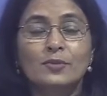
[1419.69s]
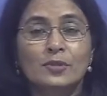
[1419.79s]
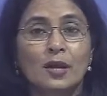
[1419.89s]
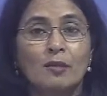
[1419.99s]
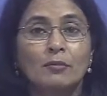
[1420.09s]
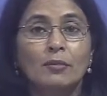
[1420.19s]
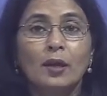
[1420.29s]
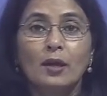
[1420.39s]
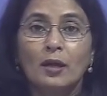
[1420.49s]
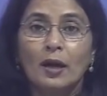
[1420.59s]
some
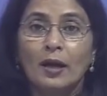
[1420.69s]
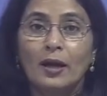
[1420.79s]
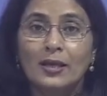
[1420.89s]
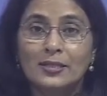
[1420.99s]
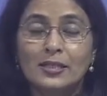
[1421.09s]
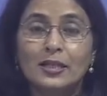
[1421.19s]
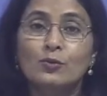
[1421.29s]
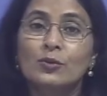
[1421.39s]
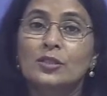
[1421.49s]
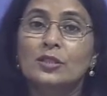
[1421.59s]
asset
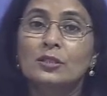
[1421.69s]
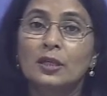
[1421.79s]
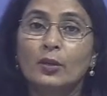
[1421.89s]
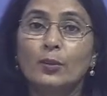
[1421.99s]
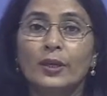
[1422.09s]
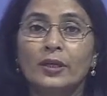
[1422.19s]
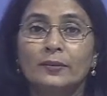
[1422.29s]
which is liquid,